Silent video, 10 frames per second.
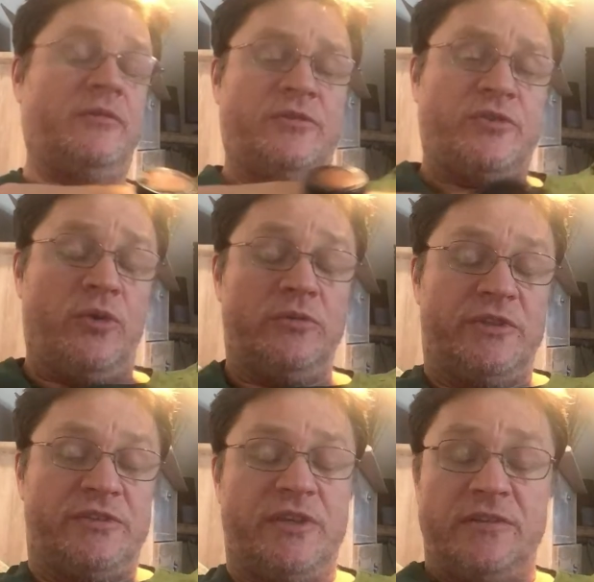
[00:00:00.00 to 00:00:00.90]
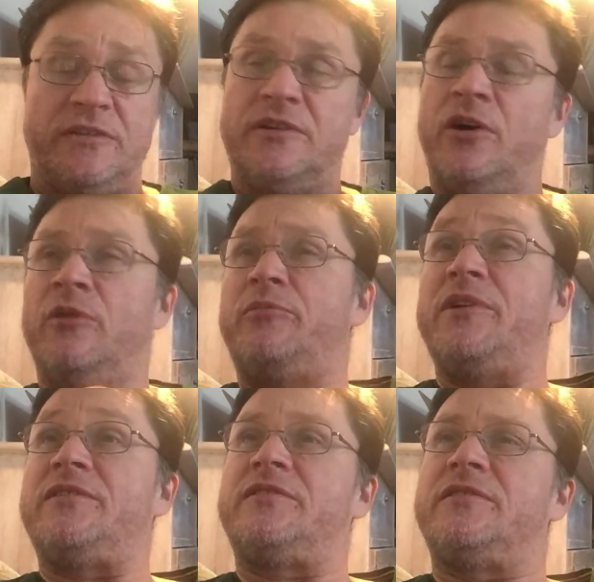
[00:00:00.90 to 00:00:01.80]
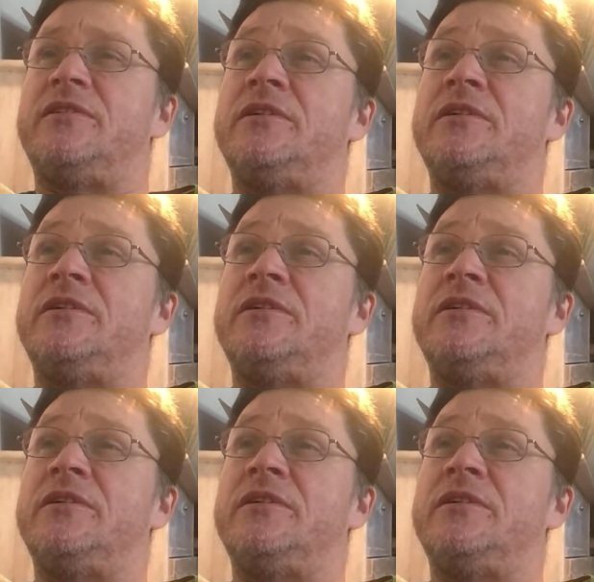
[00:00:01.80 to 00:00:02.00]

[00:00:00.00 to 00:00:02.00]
shoulders and armpits.